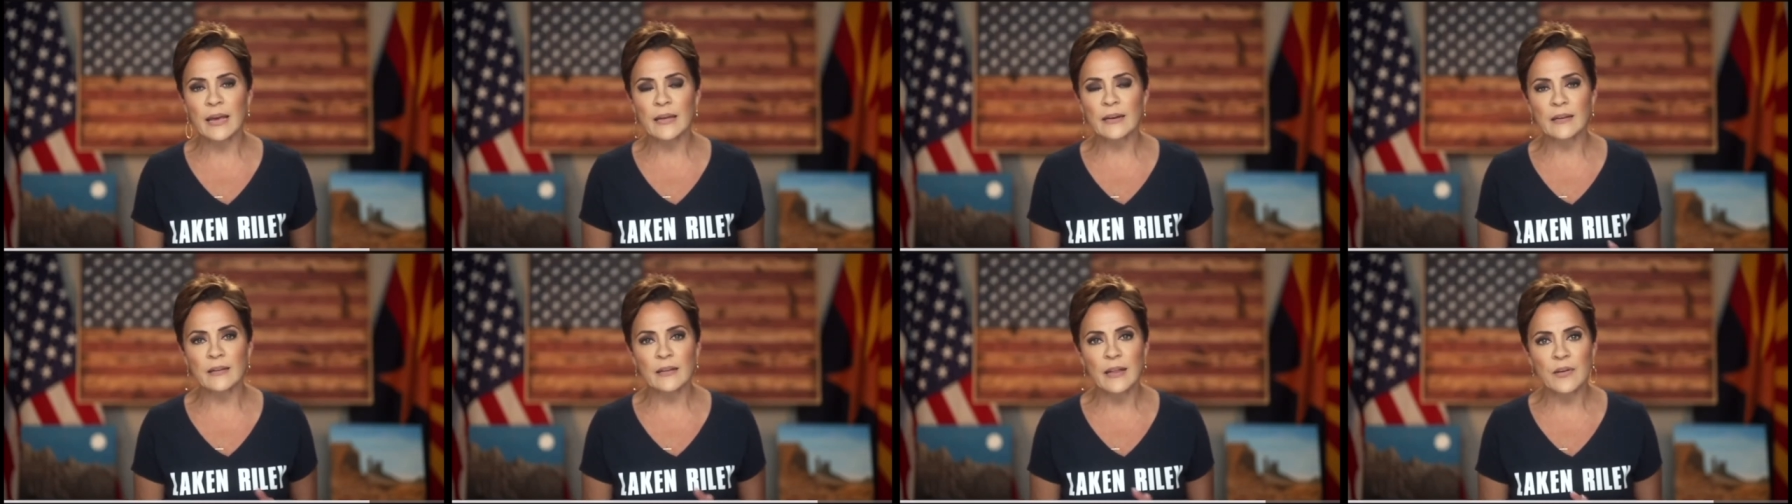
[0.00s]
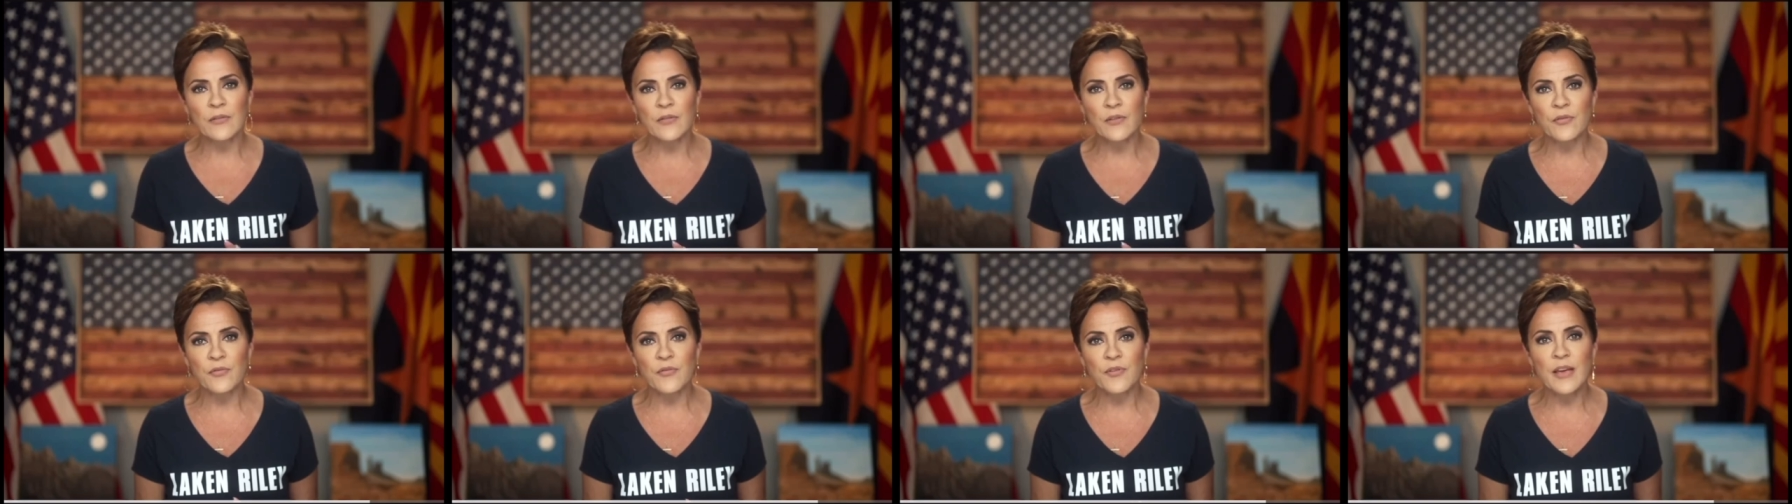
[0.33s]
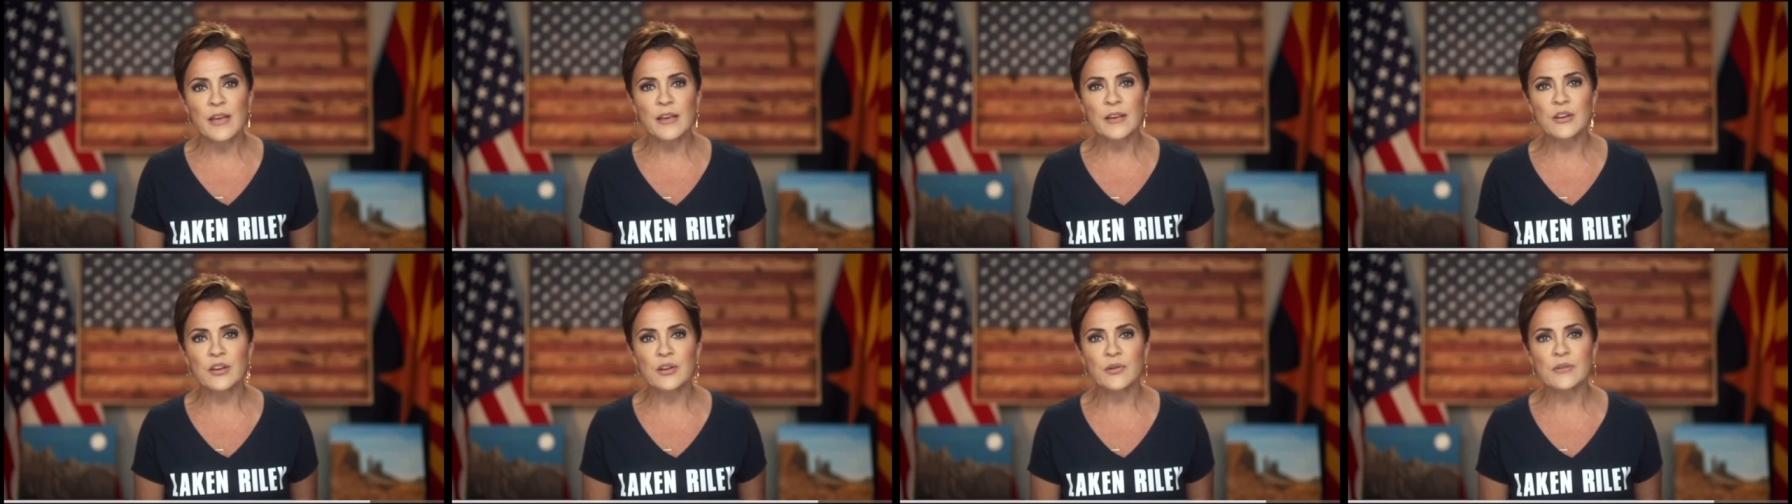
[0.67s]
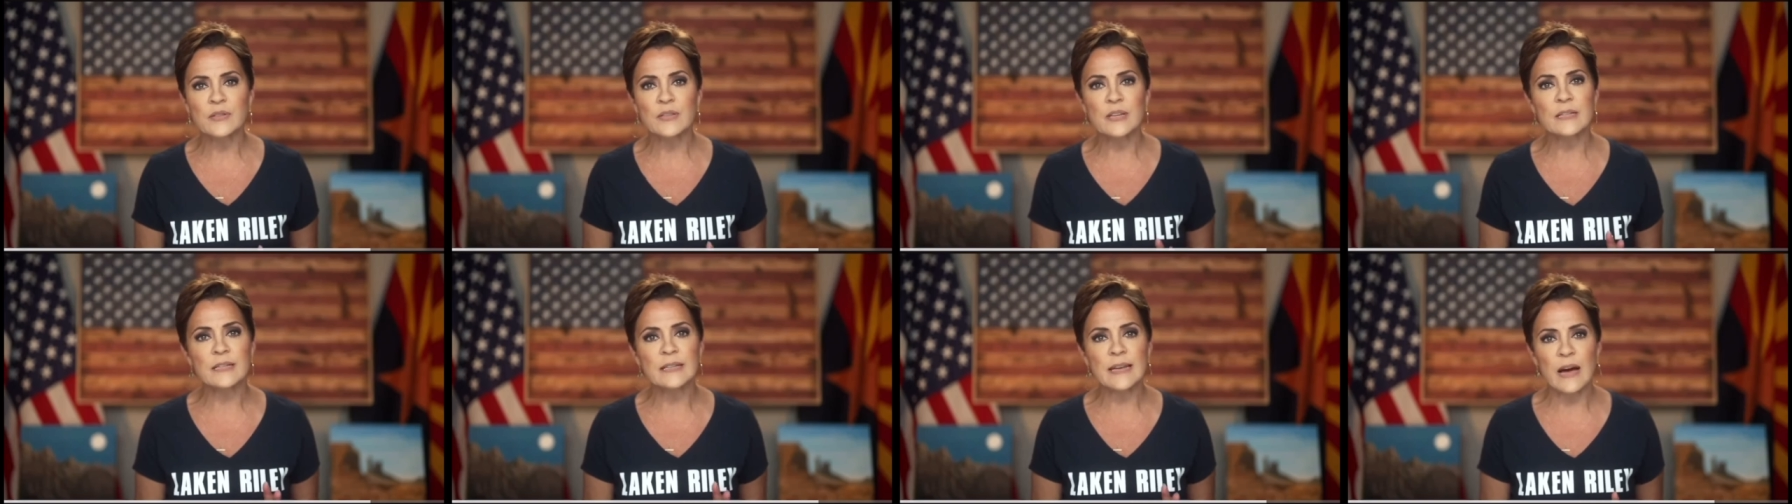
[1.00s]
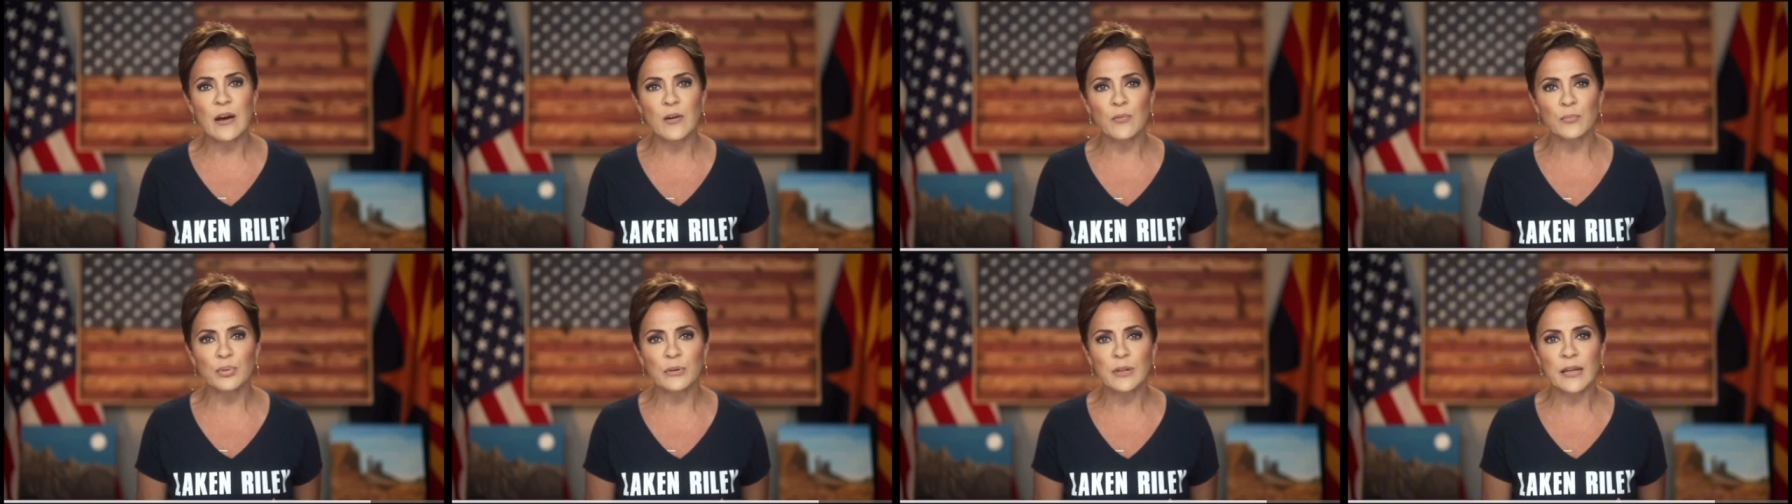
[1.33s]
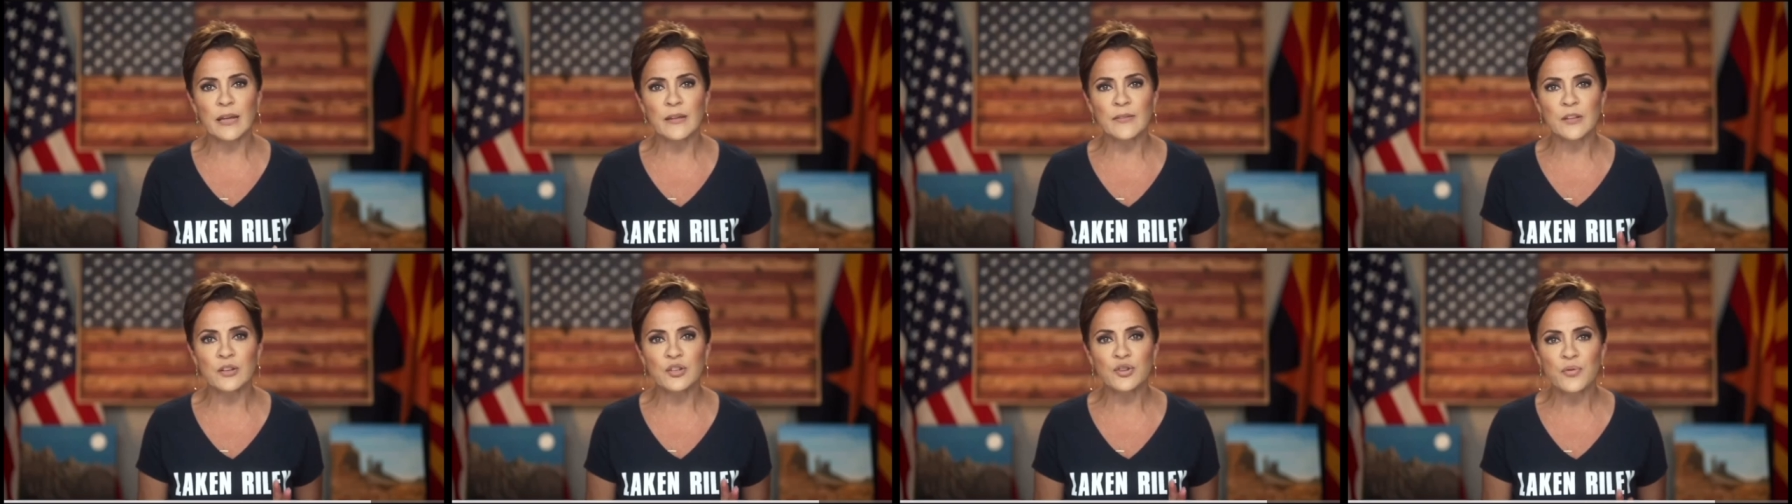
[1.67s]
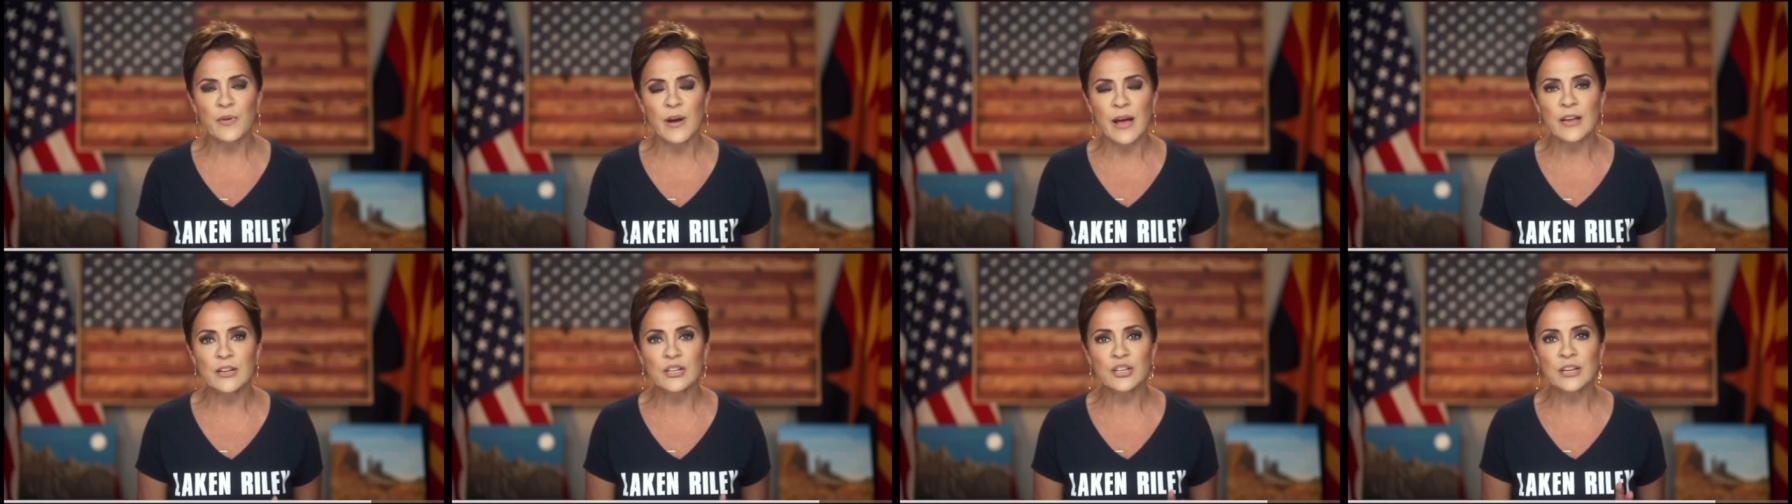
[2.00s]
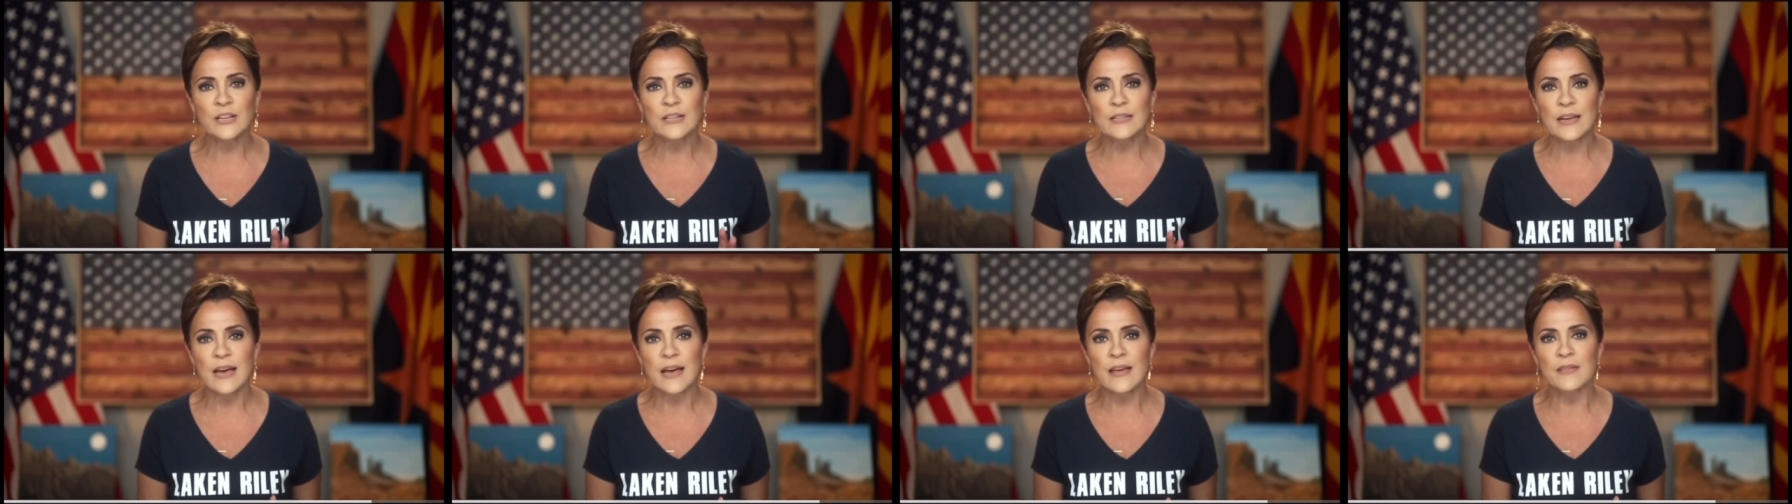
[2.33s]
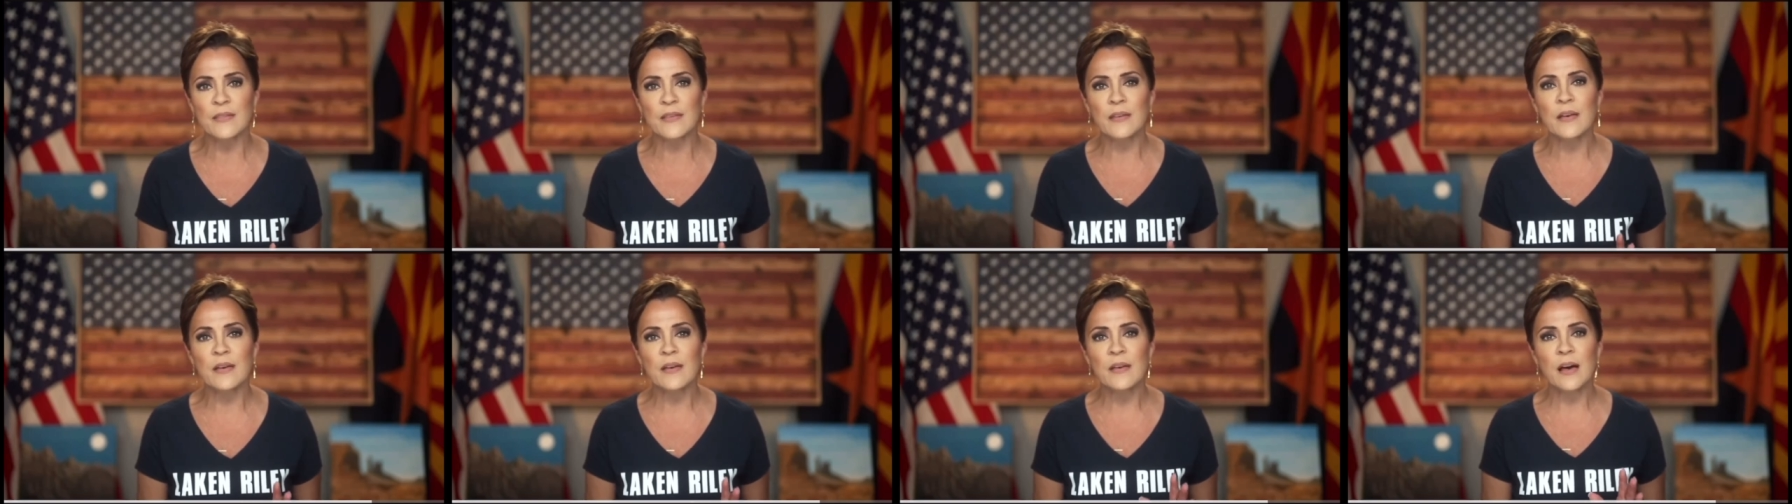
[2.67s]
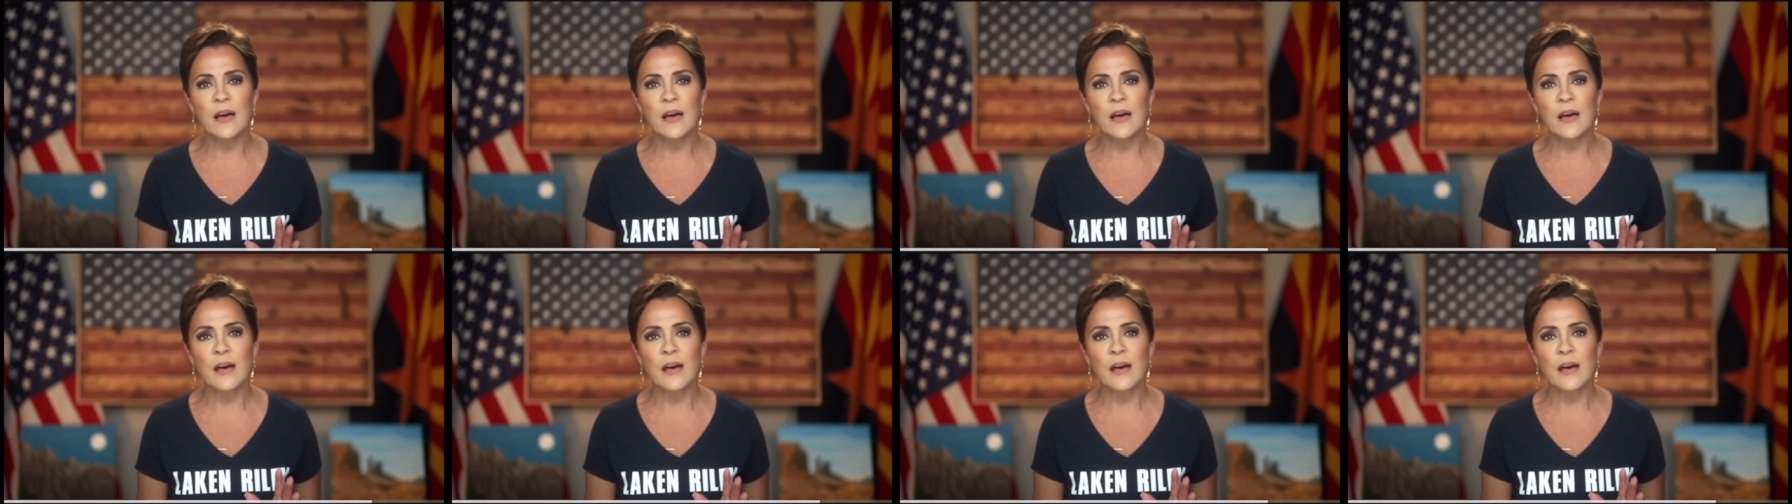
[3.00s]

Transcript: and allow the fake news to downplay the tragic death